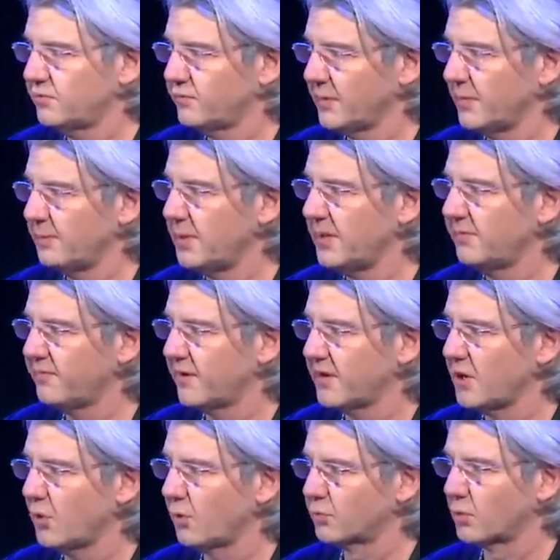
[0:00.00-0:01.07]
being
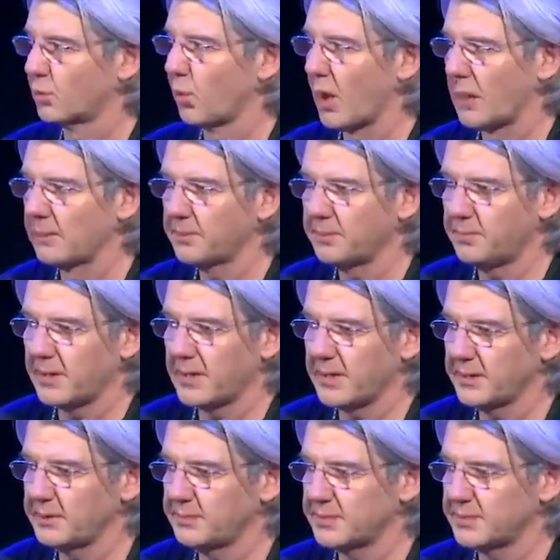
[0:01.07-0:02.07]
very overwhelmed by